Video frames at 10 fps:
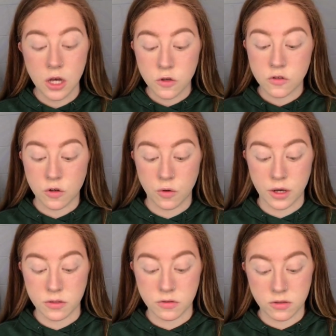So I
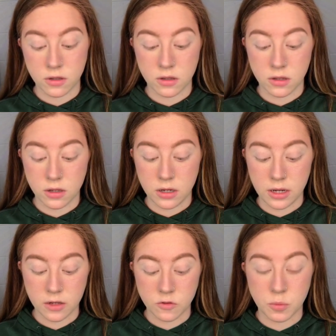use the
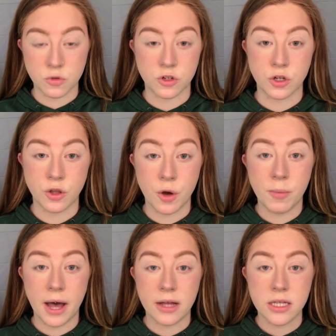NYX Born to Glow
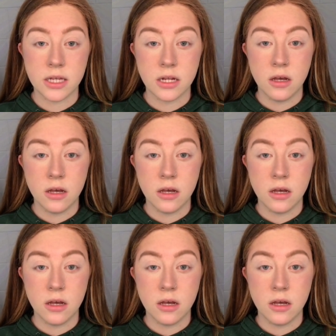palette.